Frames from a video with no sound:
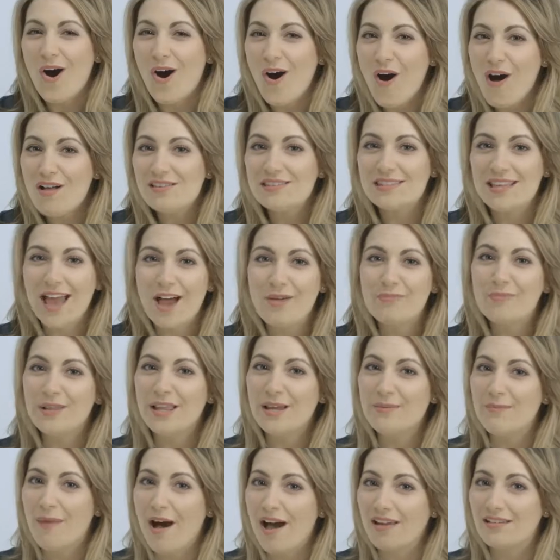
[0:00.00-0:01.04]
All
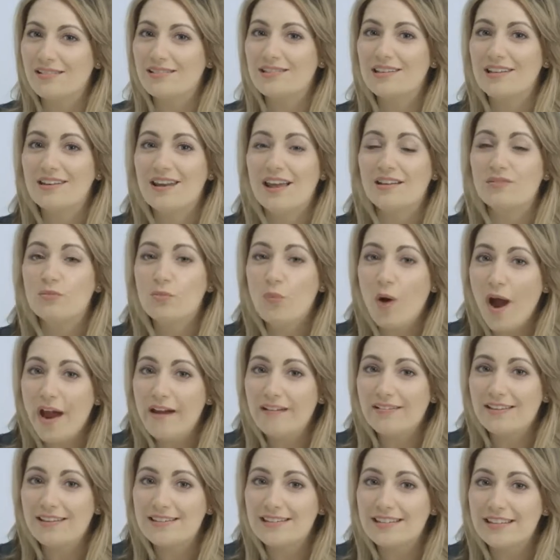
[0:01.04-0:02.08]
SoundPlate models connect
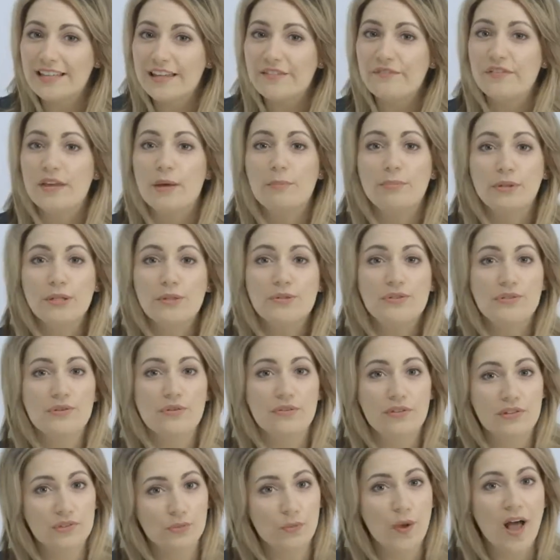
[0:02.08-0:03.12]
wirelessly via
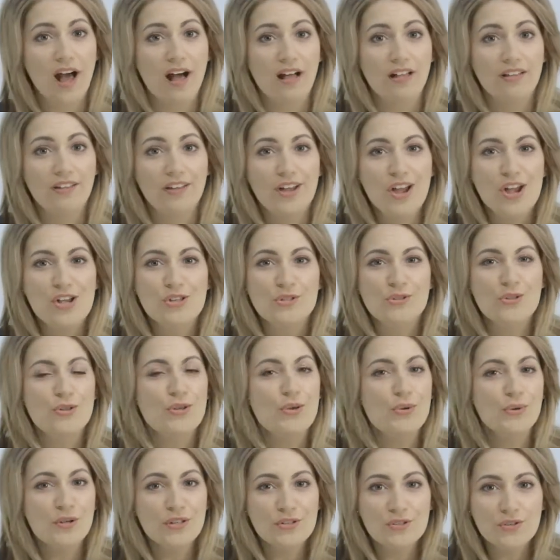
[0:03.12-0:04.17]
Bluetooth as well, so
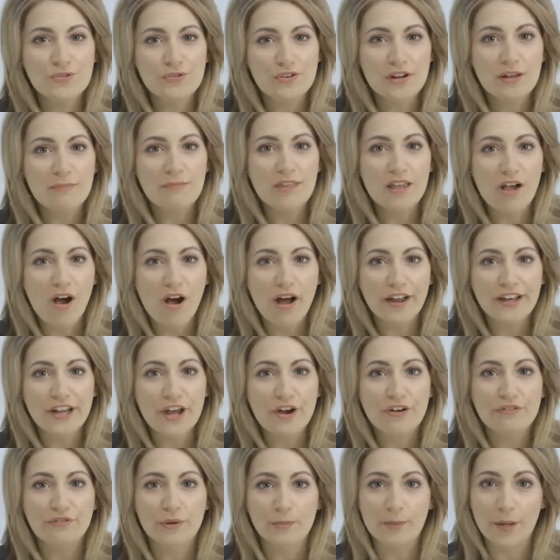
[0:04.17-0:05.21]
you can stream the
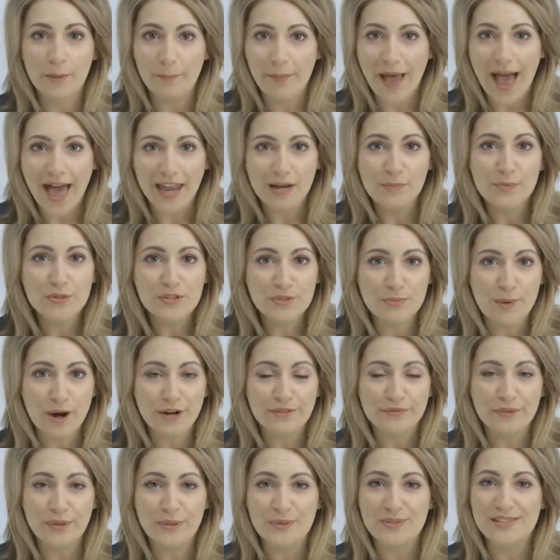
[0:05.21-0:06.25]
audio from compatible
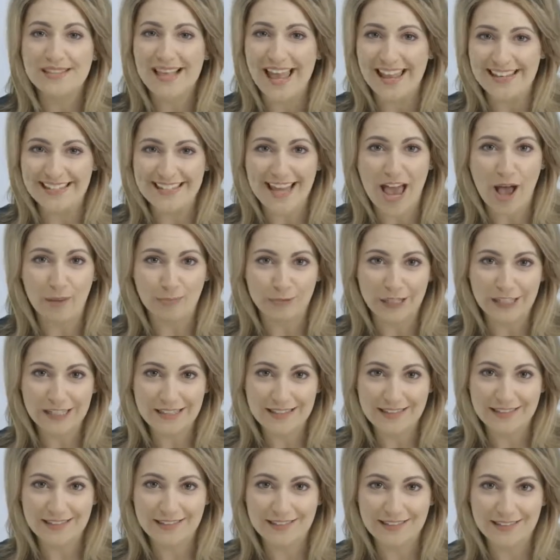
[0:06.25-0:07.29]
smartphones and
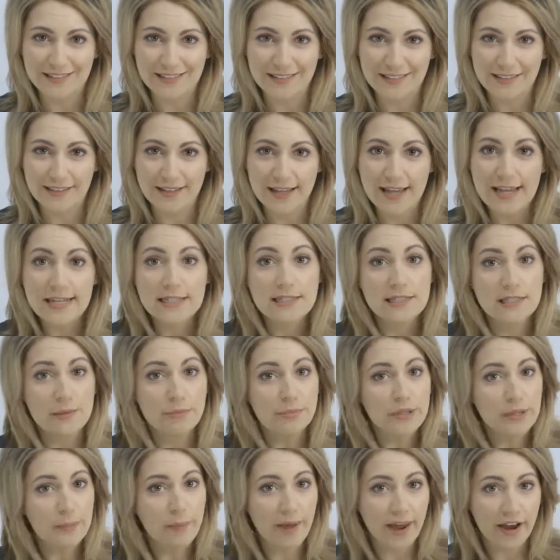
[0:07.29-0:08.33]
tablets.
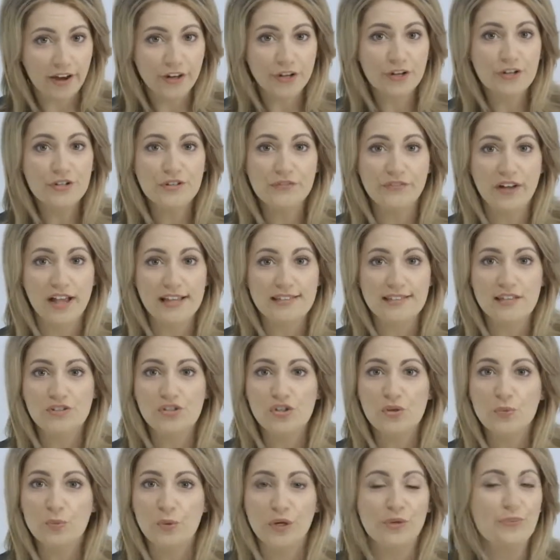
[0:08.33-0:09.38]
Simply pair your device as
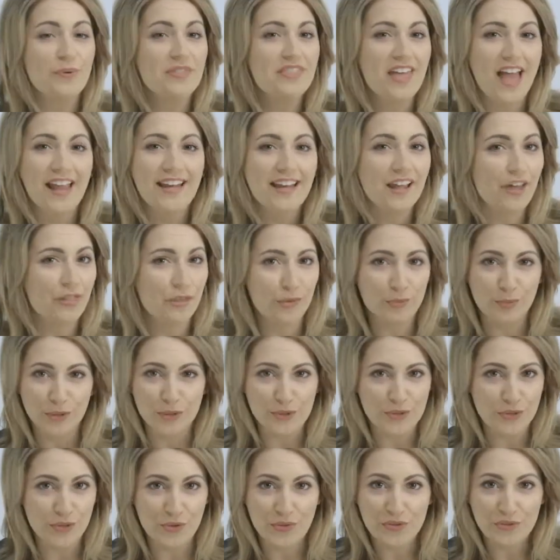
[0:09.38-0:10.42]
you would with any other
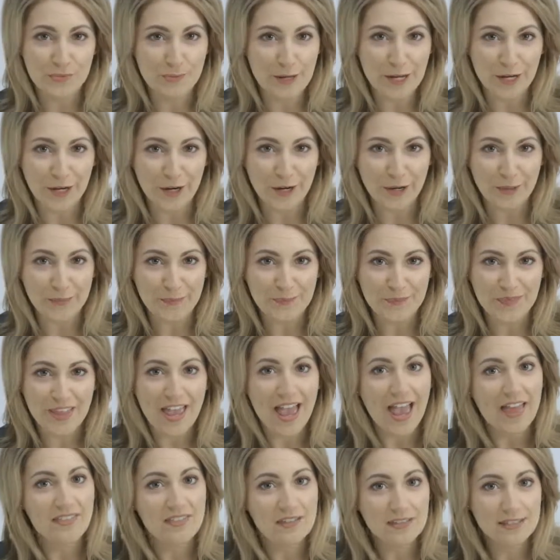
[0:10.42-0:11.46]
Bluetooth speaker,
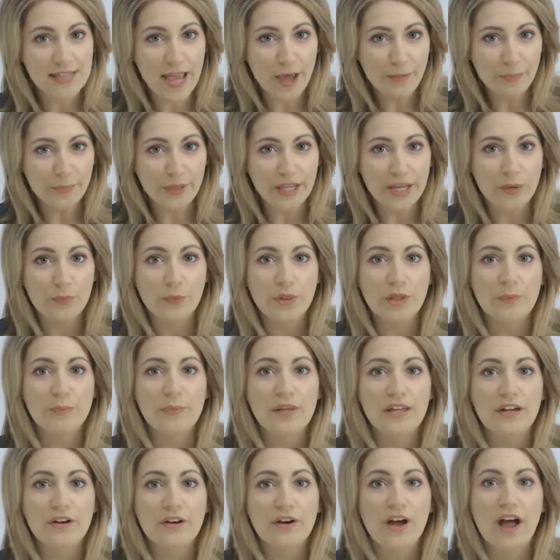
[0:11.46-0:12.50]
and the SoundPlate will
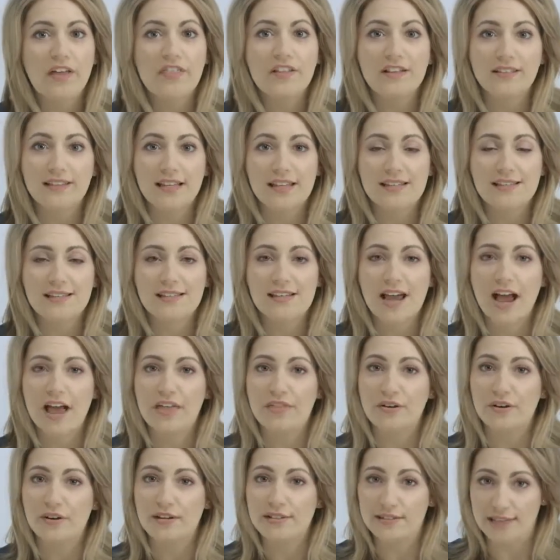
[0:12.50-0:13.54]
appear on the list
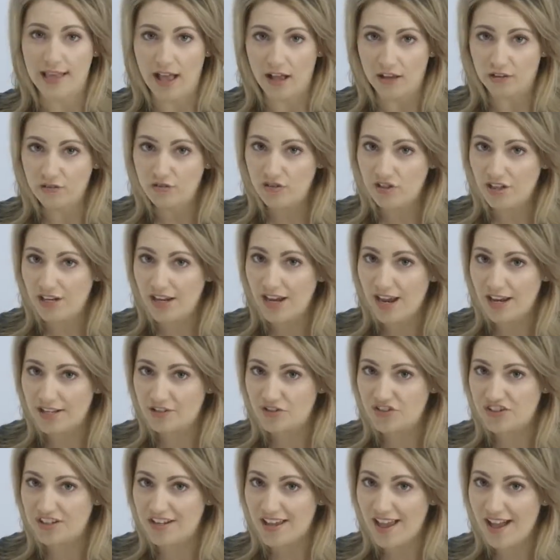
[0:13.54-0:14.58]
either as L G
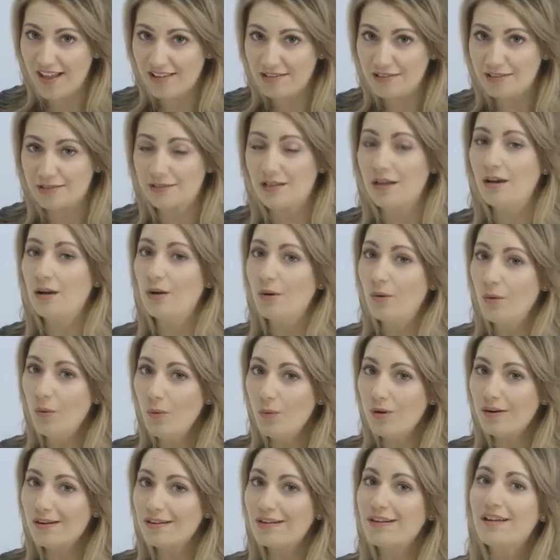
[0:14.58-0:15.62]
H T S
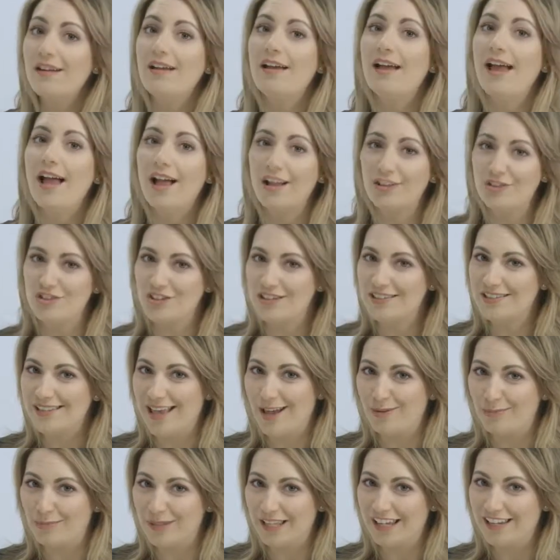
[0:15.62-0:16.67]
or L G
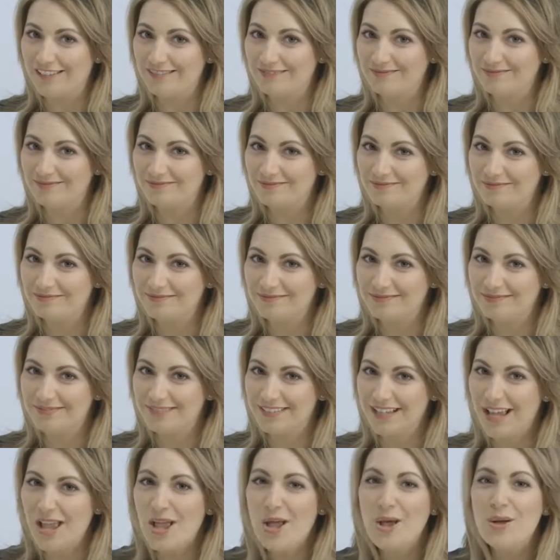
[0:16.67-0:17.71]
SoundPlate.
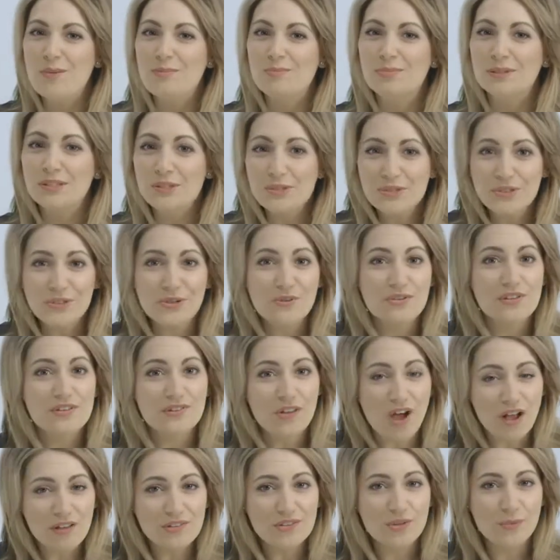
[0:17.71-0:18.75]
Bluetooth is
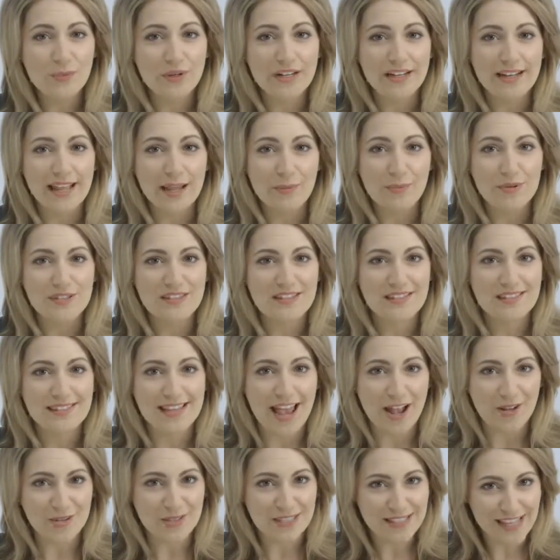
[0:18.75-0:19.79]
also what enables the
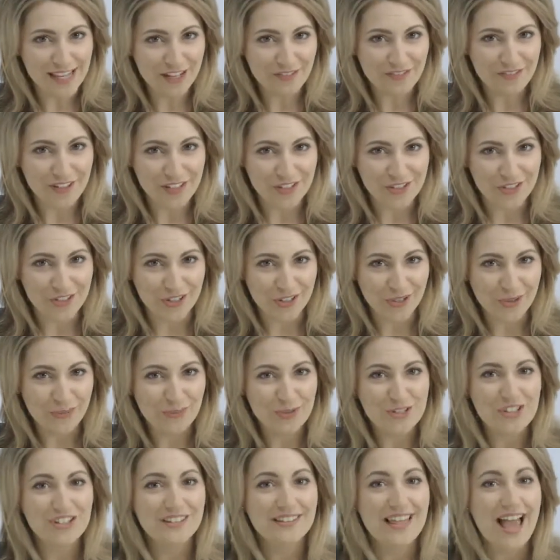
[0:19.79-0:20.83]
Sound Sync feature,
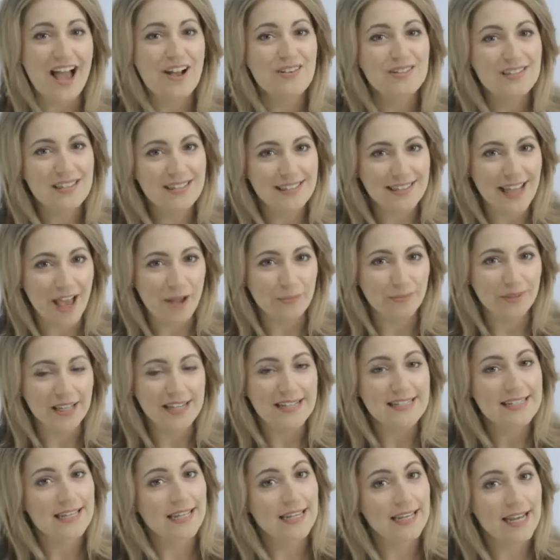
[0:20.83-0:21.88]
which allows the
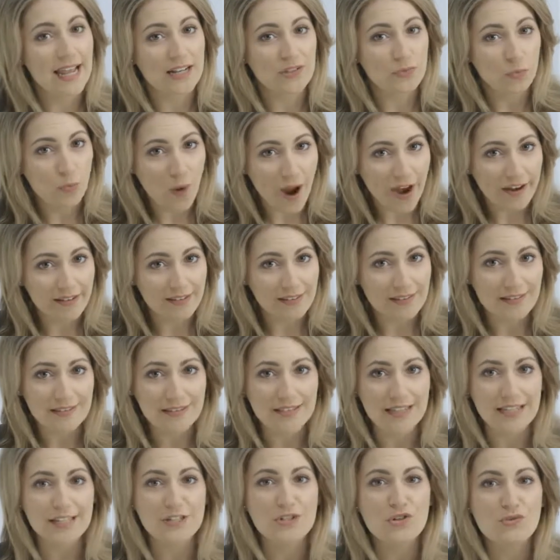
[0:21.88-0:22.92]
SoundPlate to connect
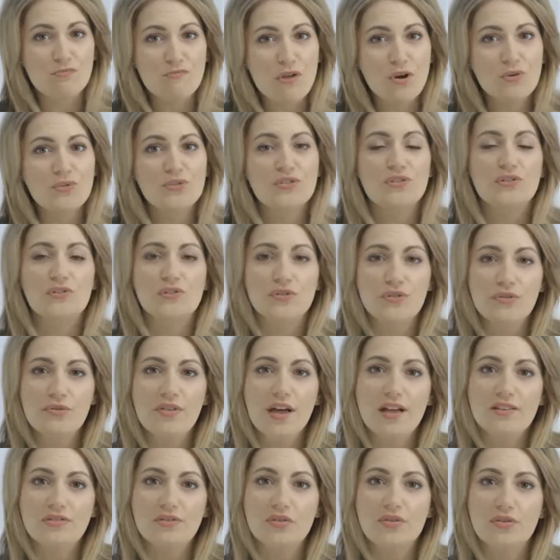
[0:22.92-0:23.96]
wirelessly to most two
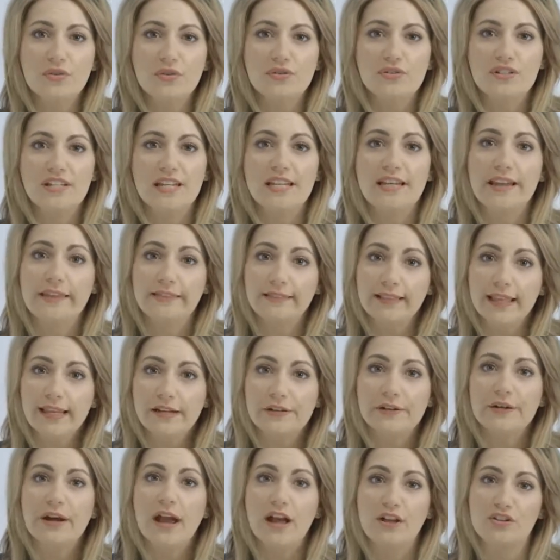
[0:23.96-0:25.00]
thousand thirteen and
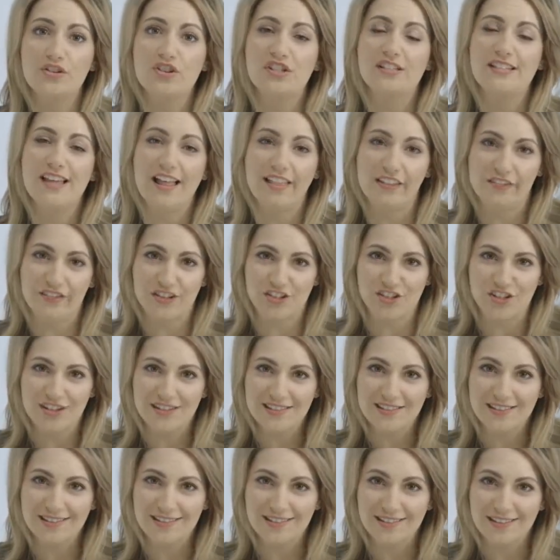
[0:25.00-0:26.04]
later L G
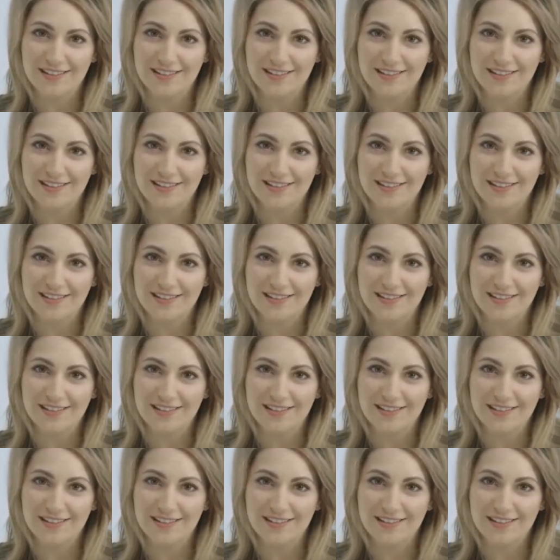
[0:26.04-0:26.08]
televisions.